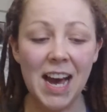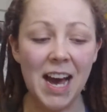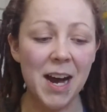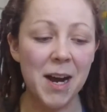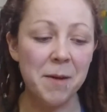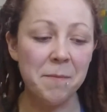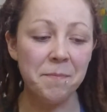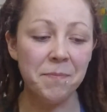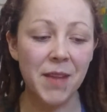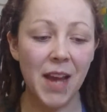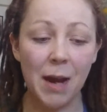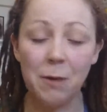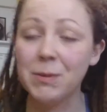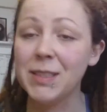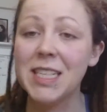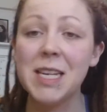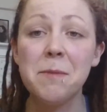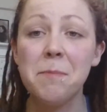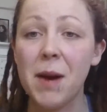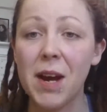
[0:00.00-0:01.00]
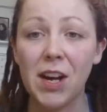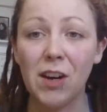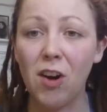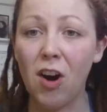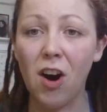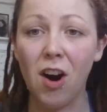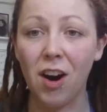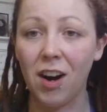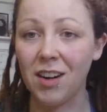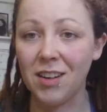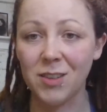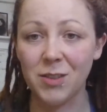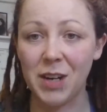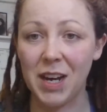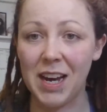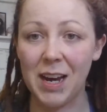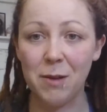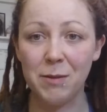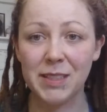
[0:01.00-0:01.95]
I was hit by a car, okay?